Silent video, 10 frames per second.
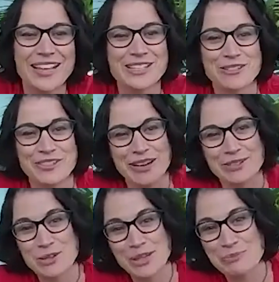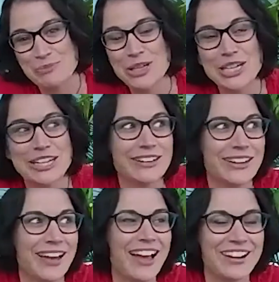Sophie and I were talking earlier,
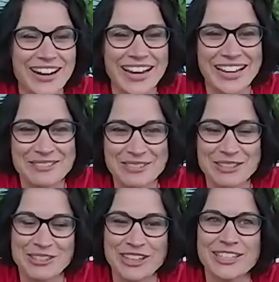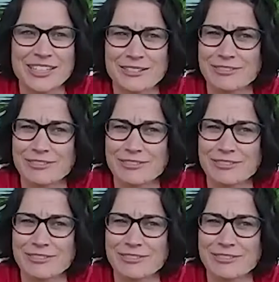and I reckon we've known each other